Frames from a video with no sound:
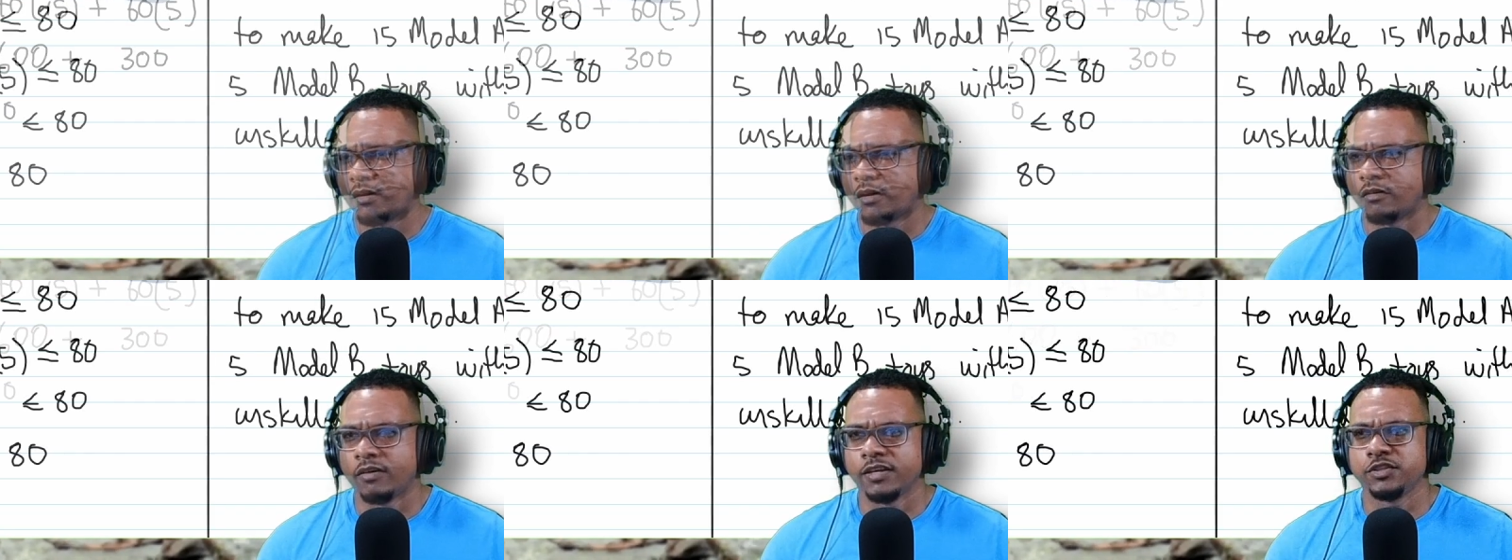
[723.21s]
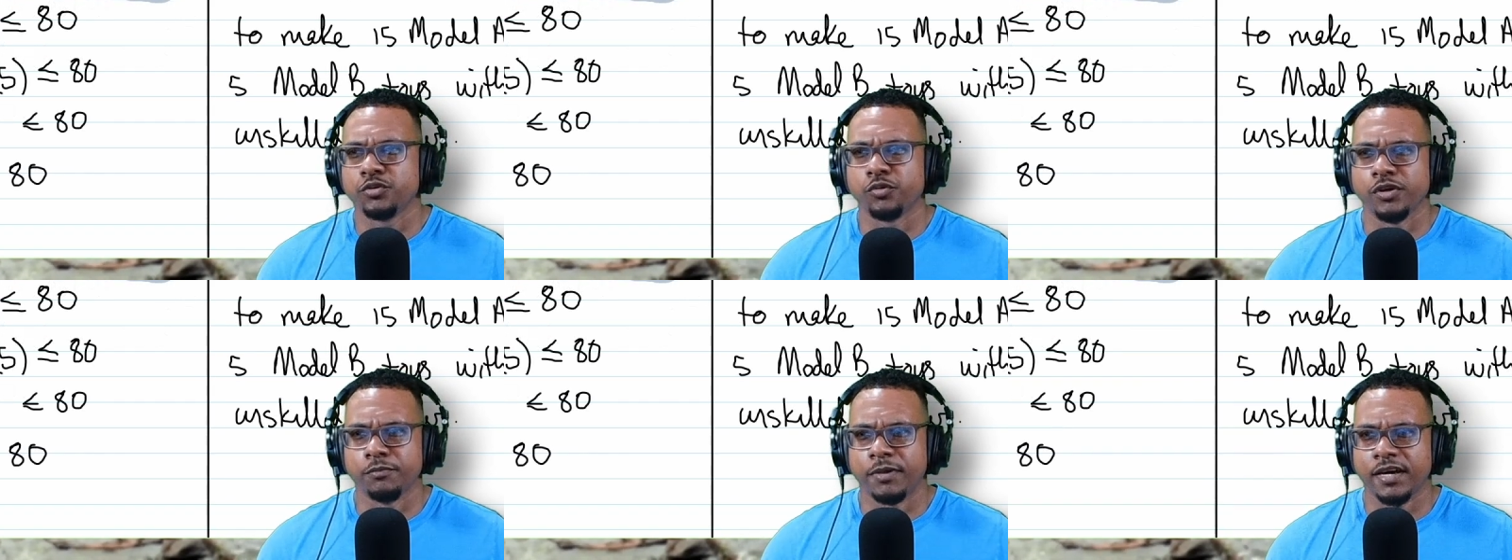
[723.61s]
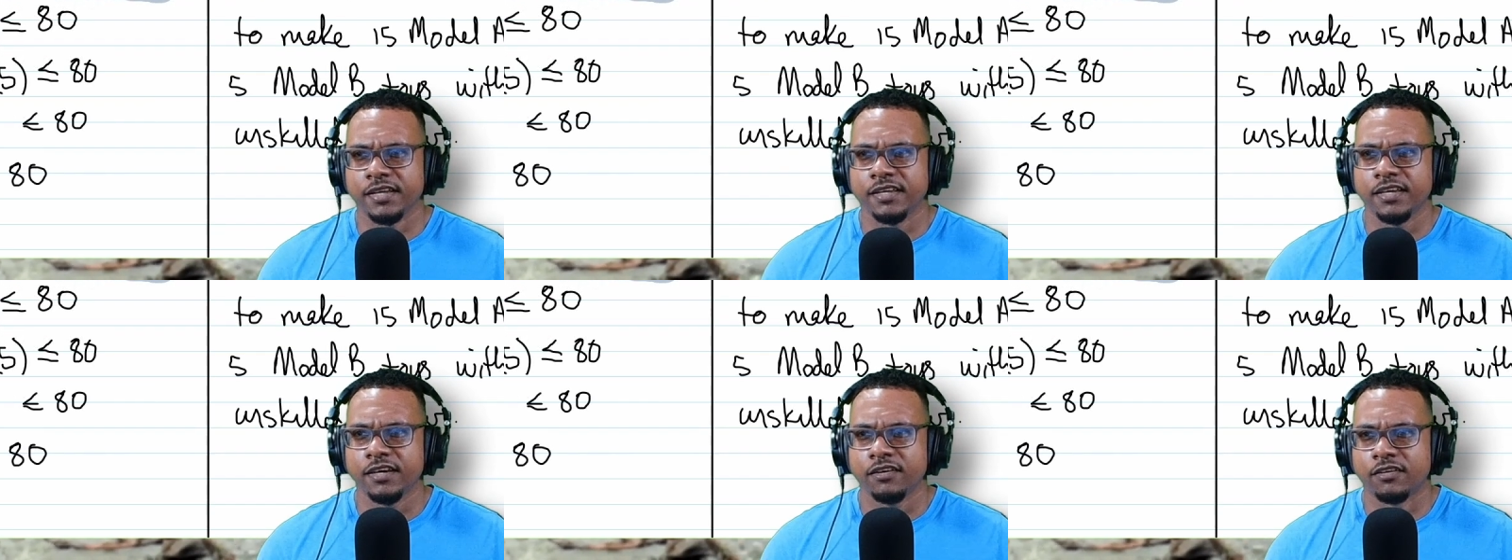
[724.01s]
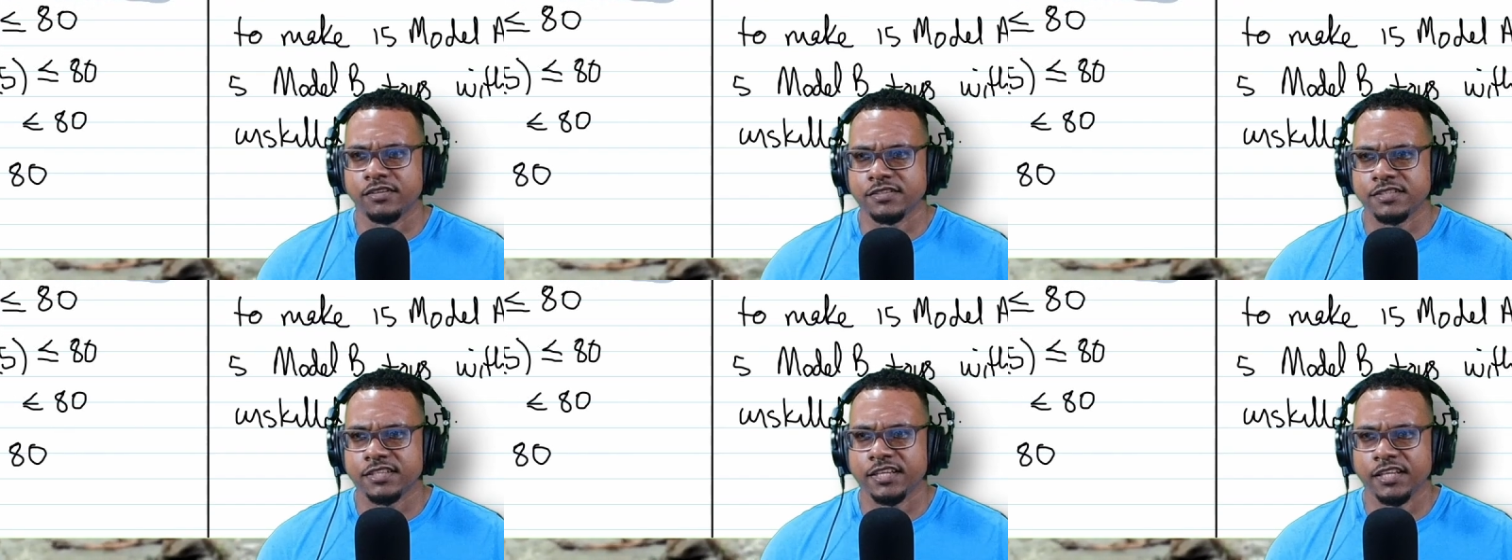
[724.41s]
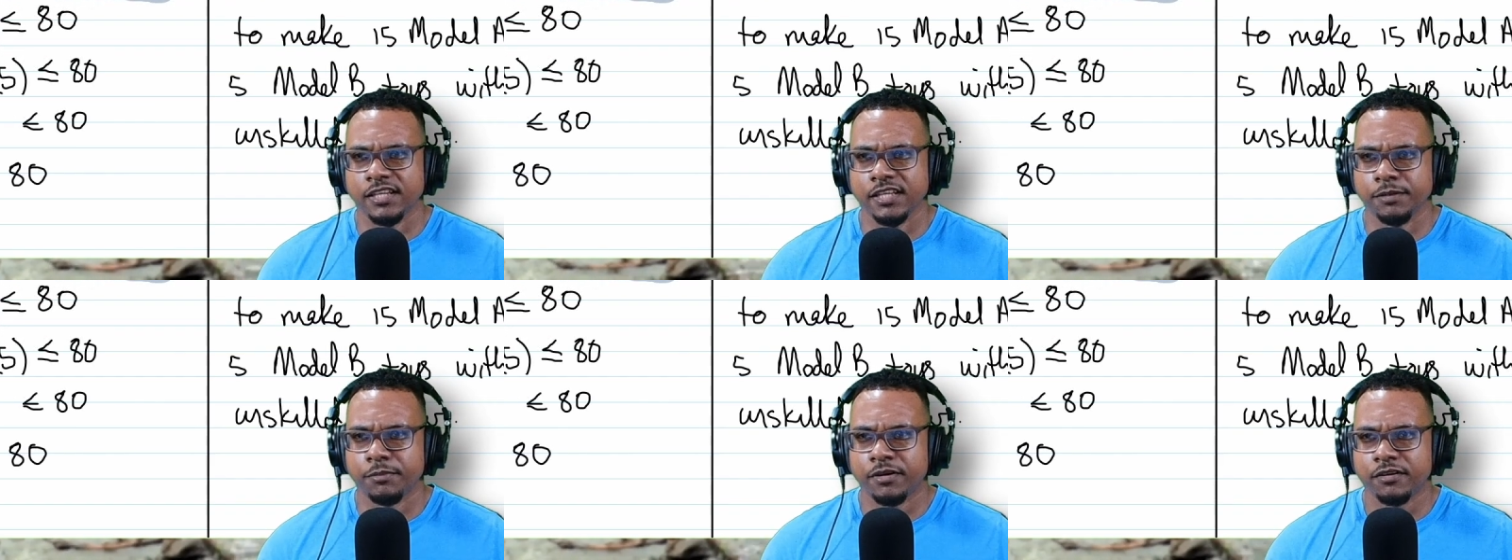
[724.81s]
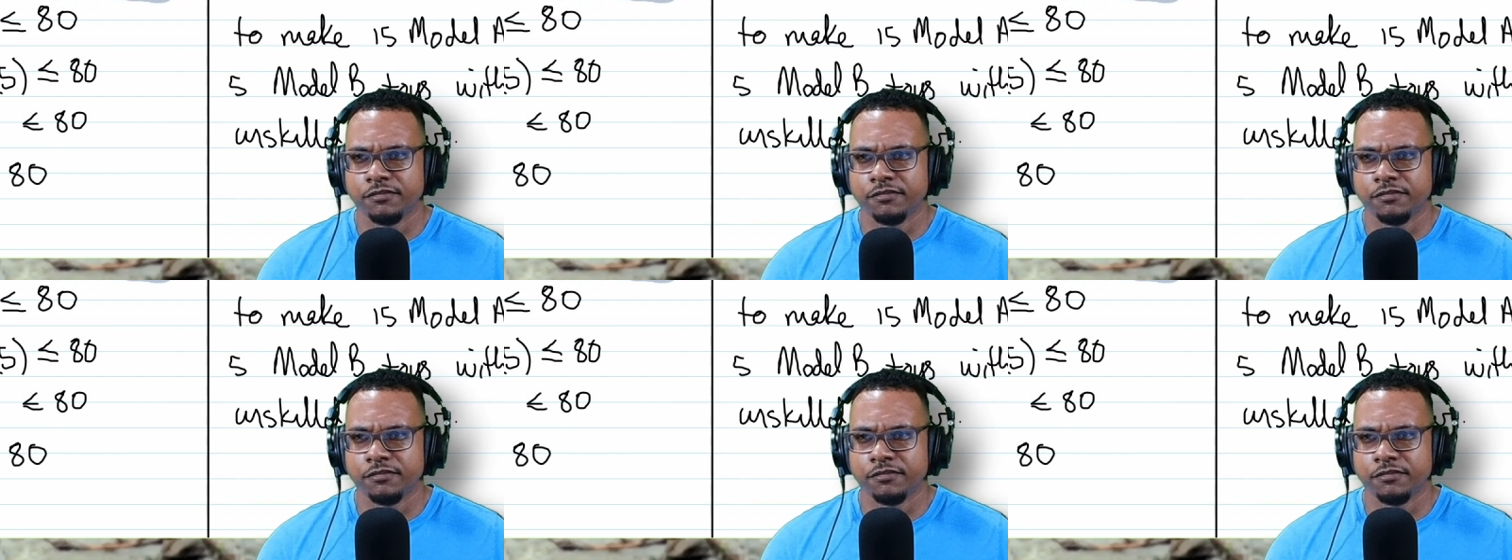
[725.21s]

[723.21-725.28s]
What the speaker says: All right, so going back here, unskilled labor,